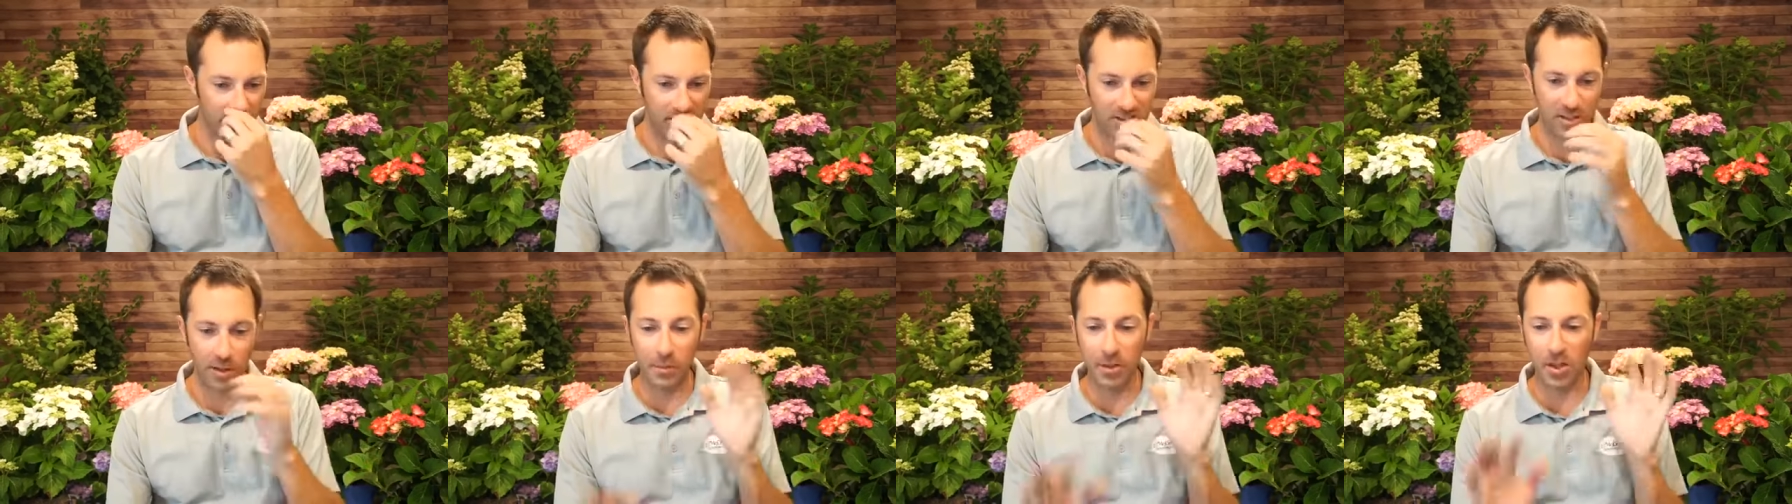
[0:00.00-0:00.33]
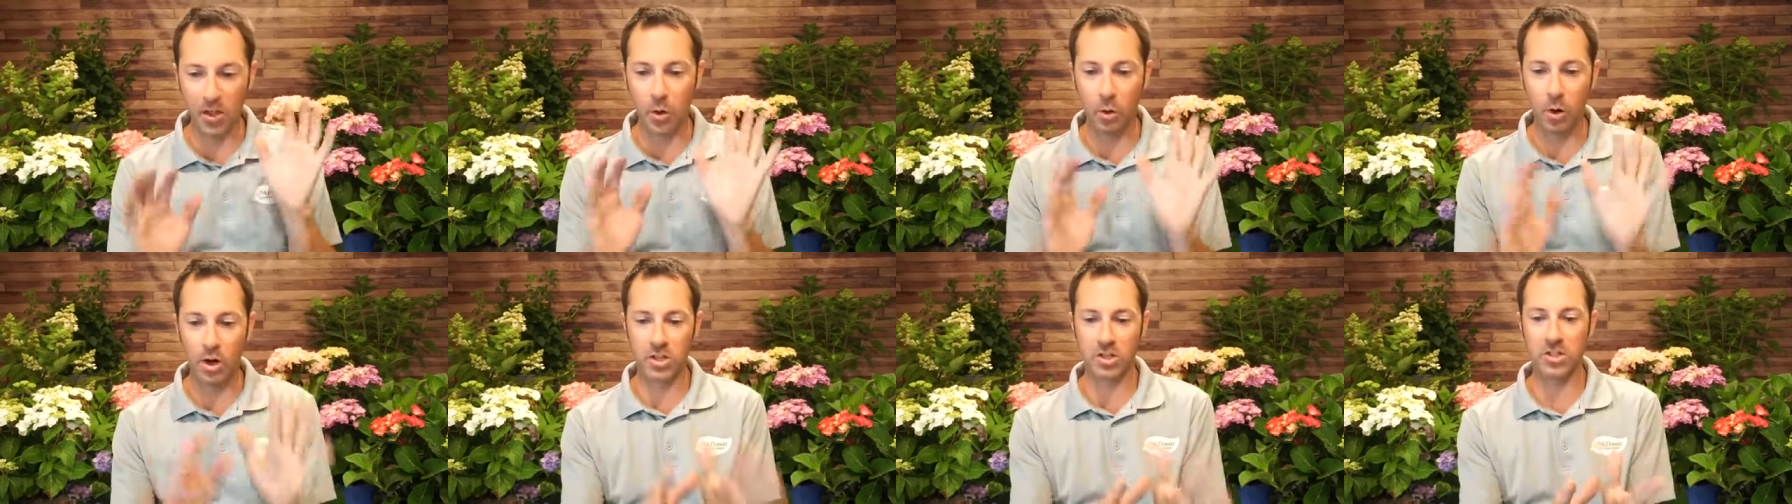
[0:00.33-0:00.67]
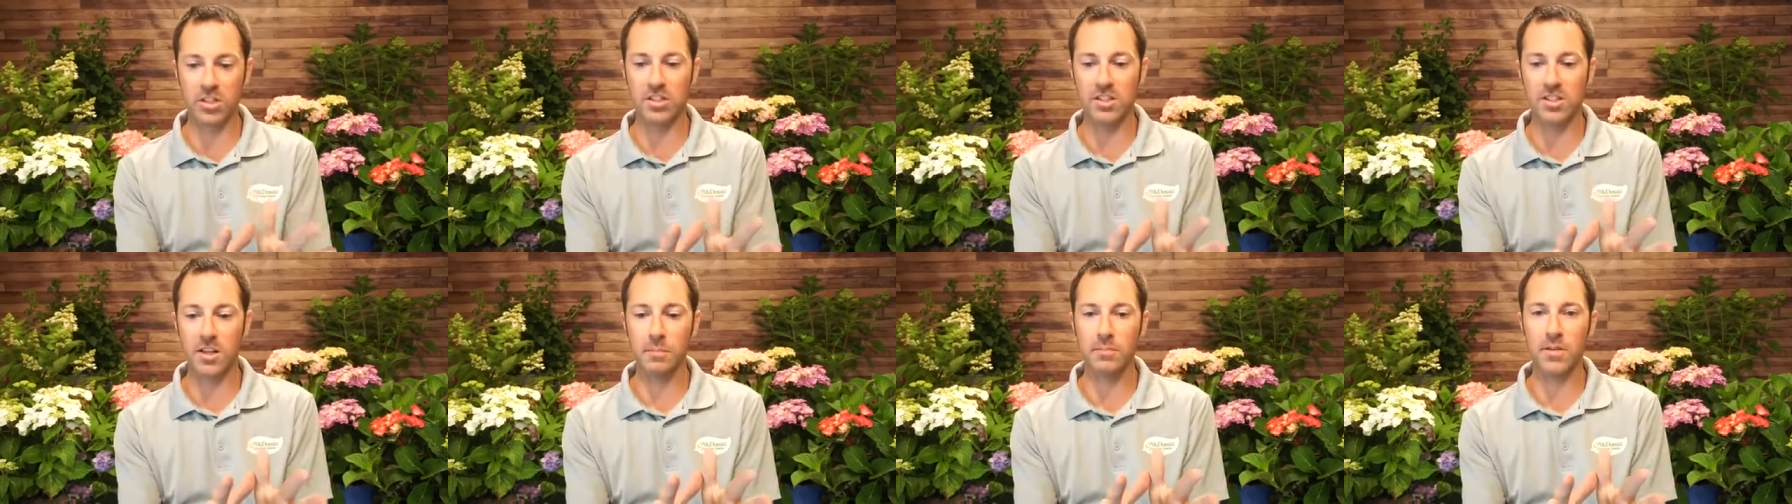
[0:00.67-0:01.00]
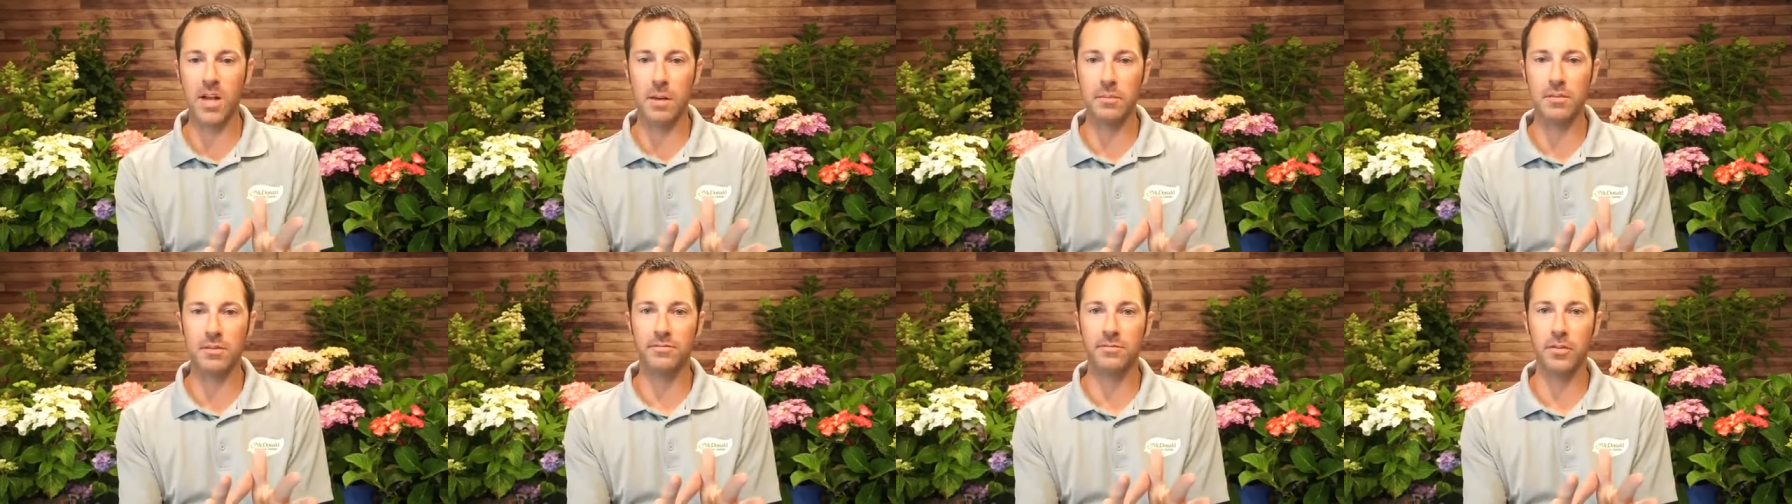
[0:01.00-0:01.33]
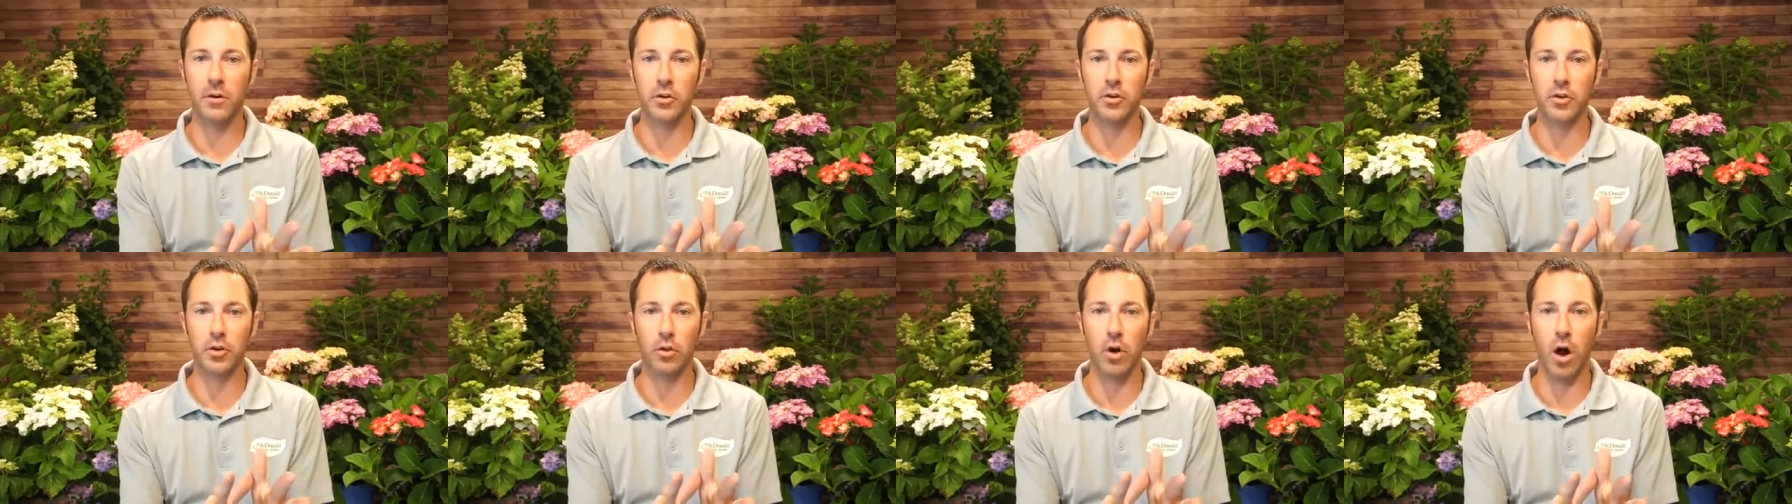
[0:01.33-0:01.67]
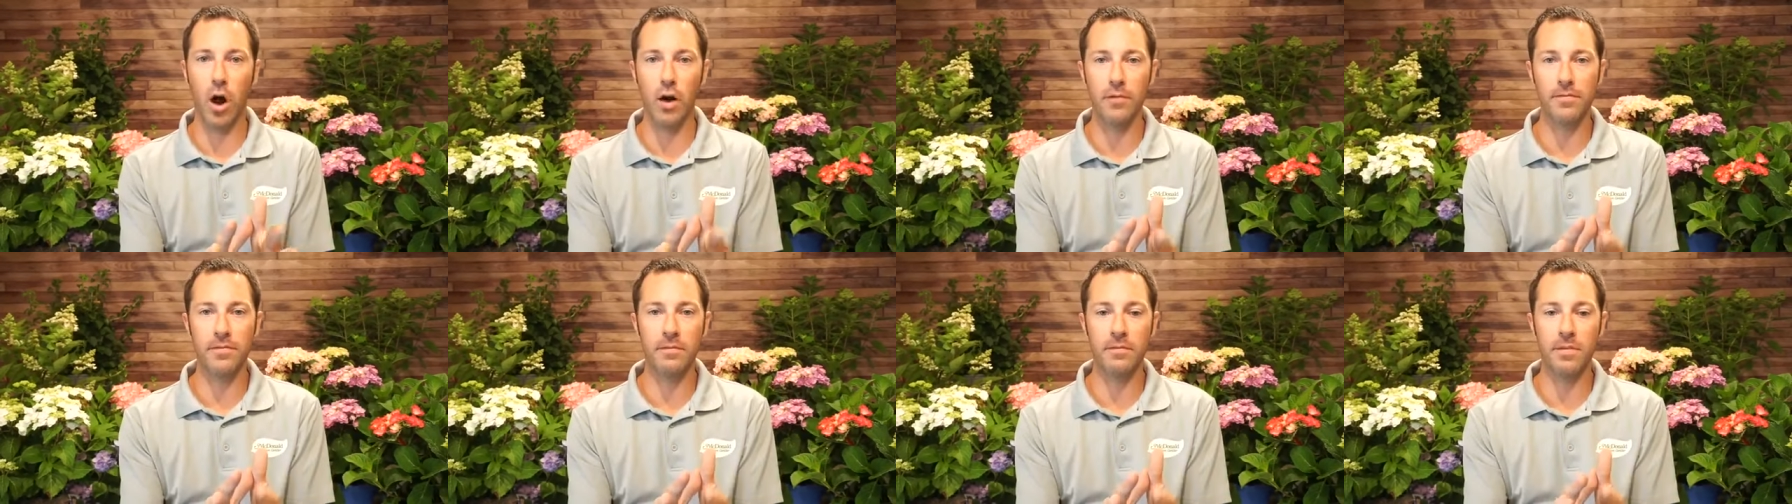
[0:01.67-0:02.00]
some of the questions sometimes filter
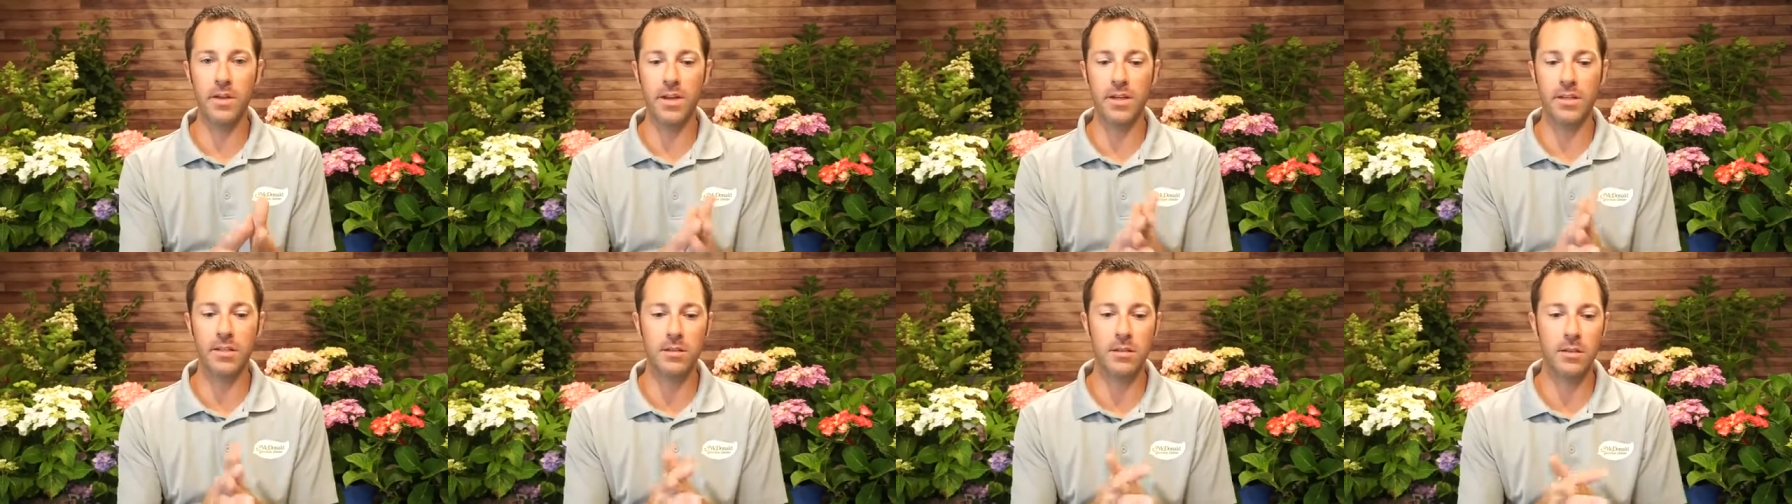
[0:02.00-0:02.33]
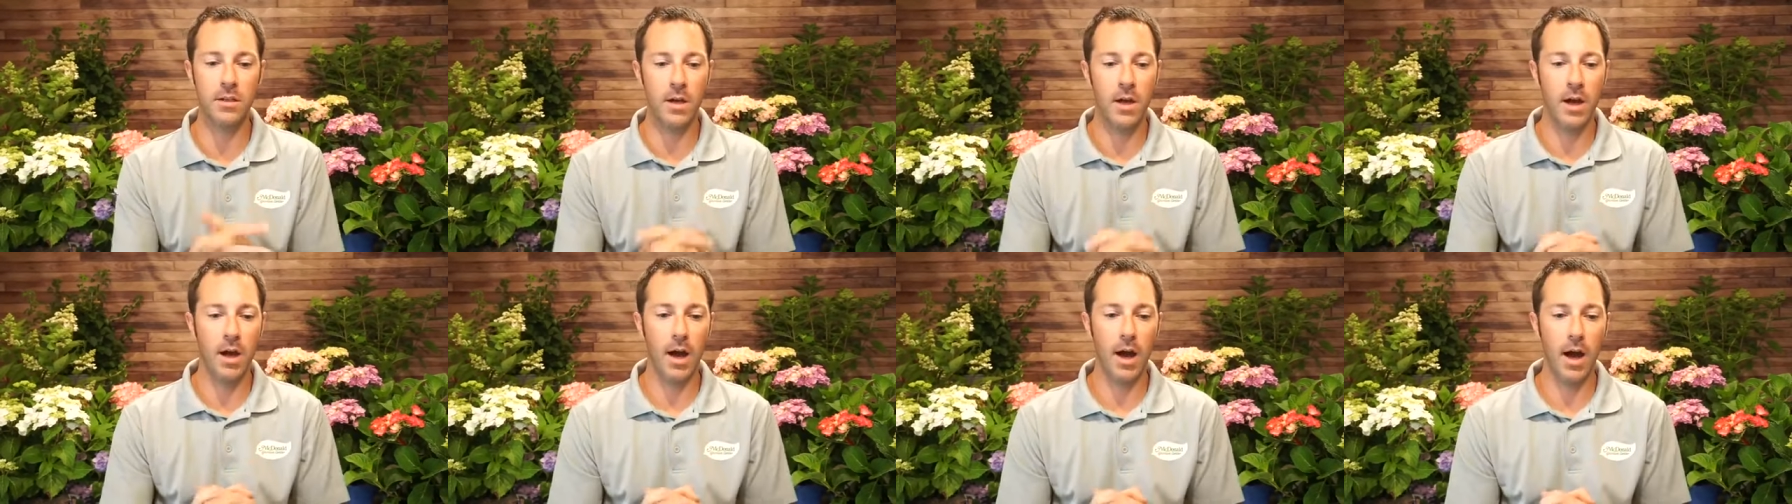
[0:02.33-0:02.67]
off of this